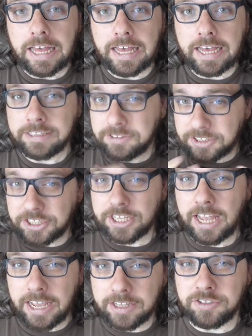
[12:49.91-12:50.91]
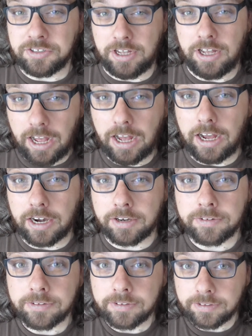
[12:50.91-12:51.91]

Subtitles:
And the signs are: